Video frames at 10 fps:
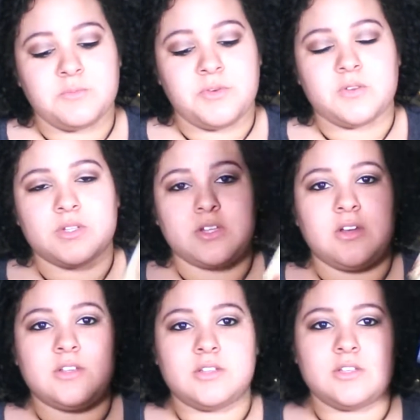book was
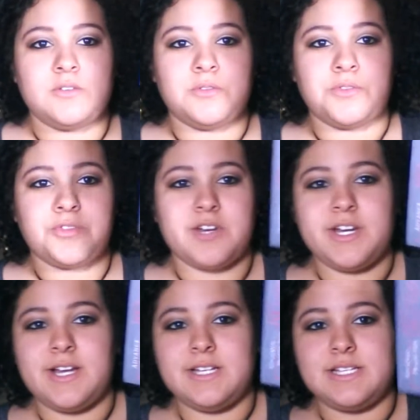also
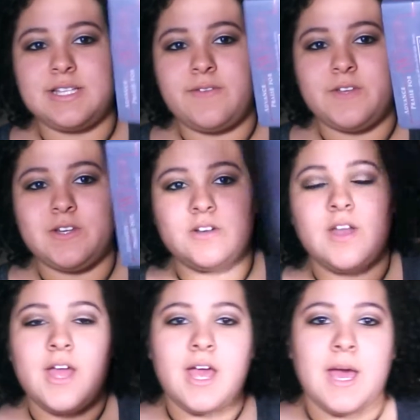
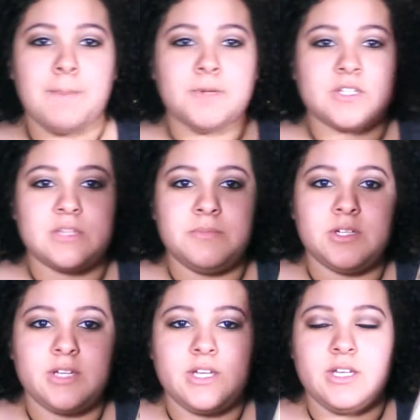$3.97 at Books A
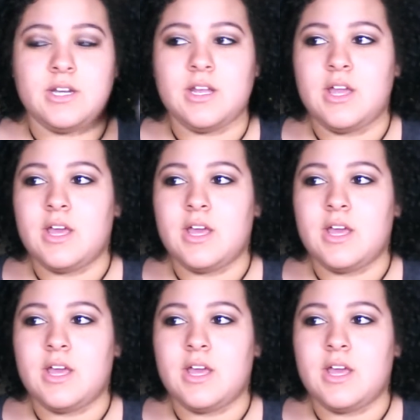Million,